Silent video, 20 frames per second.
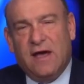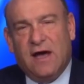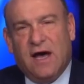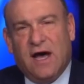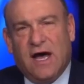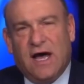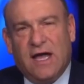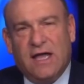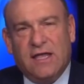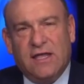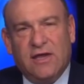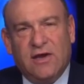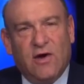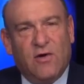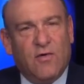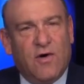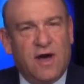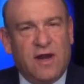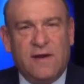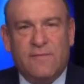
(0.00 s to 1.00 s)
Uh, you
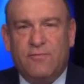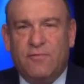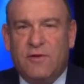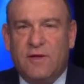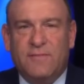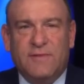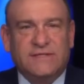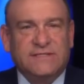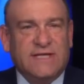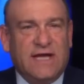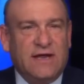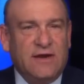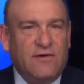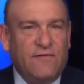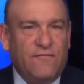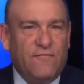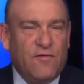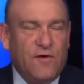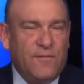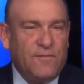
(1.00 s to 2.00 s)
know, unemployment's down here
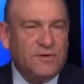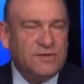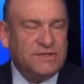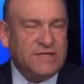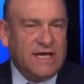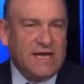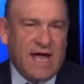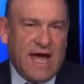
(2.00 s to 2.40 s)
4%.